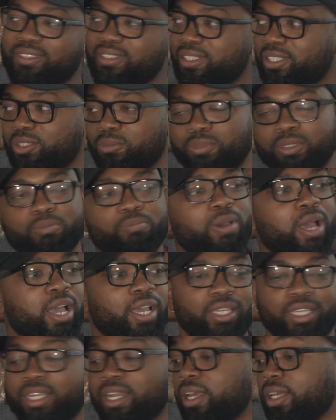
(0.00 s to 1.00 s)
He'll be
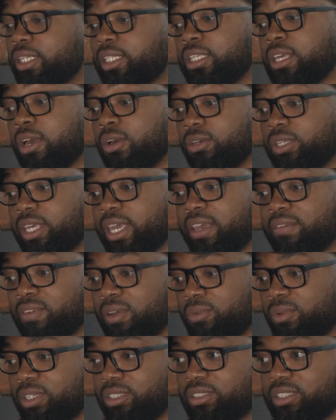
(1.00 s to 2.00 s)
back. And yo, Kev, I
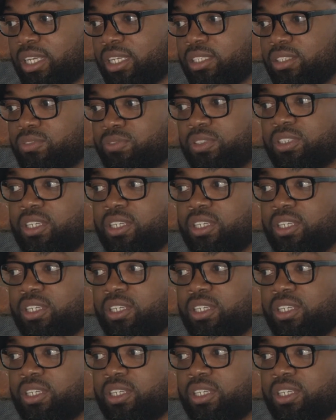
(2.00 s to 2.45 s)
want to thank you for